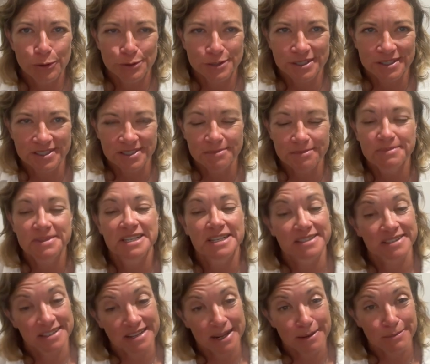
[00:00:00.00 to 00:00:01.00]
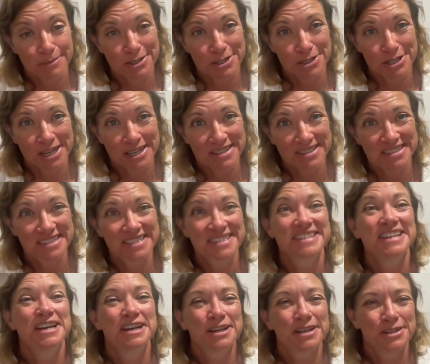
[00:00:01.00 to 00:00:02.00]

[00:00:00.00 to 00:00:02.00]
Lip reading: systems, as the name suggests,